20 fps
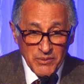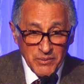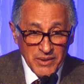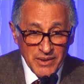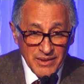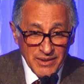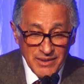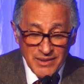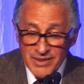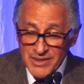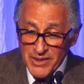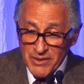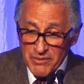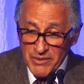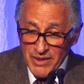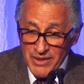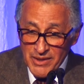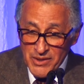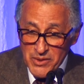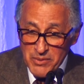one that has ever
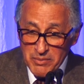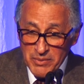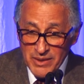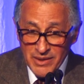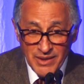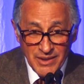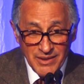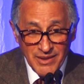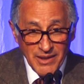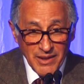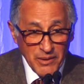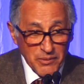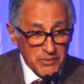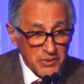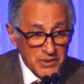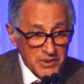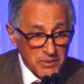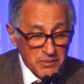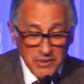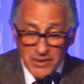lost money in
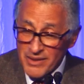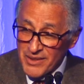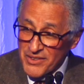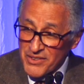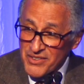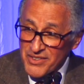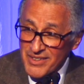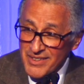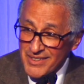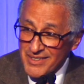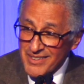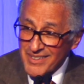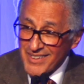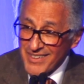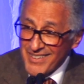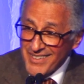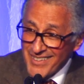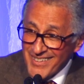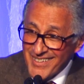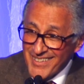California real estate.
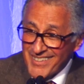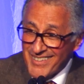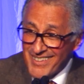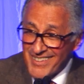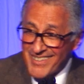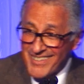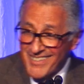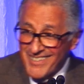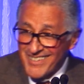Yeah.